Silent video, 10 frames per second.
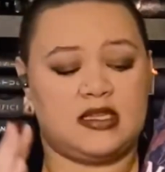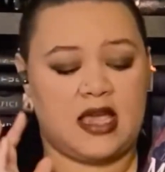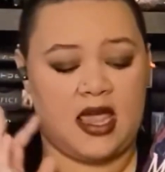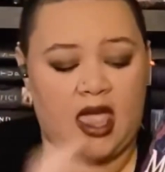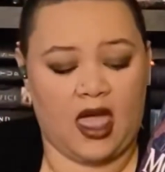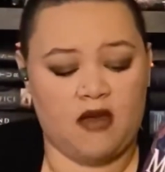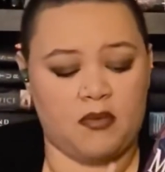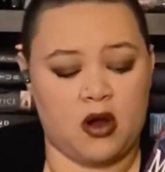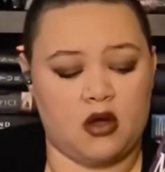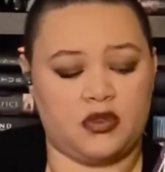I have
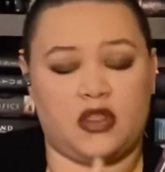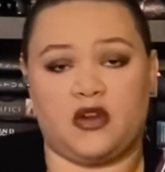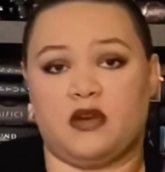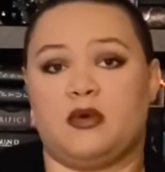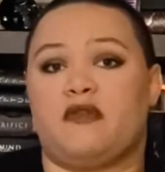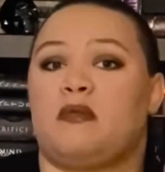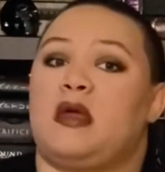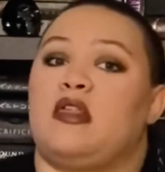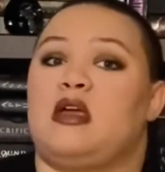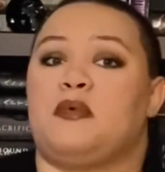borrowed the 3rd one from my
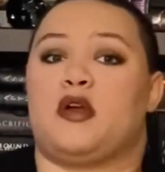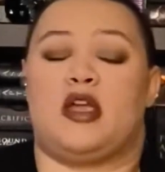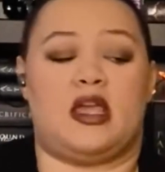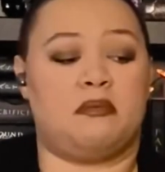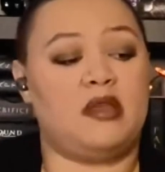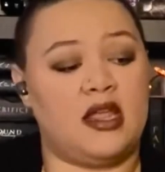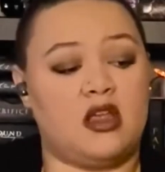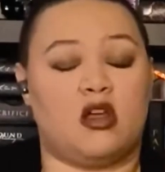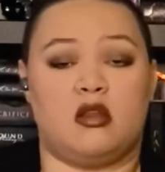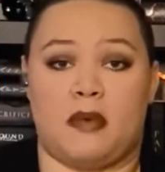library and planning
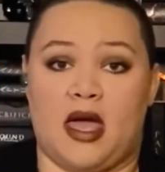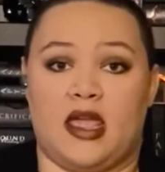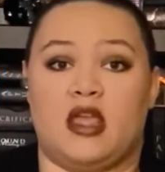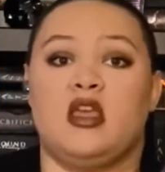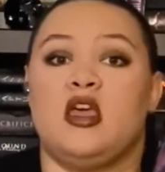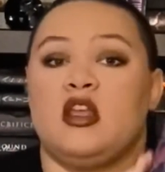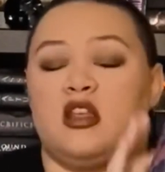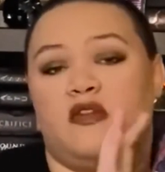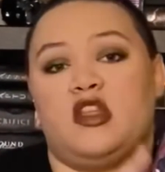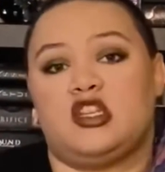on to buy it to
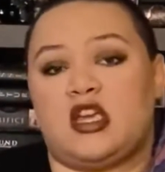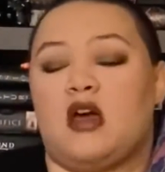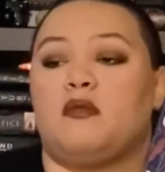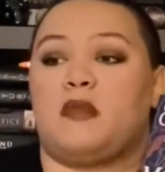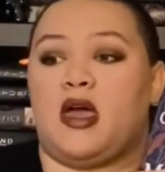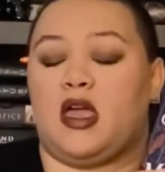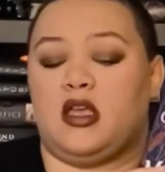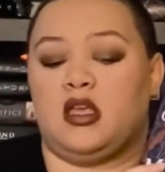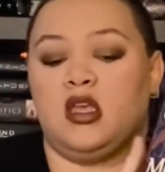finish out my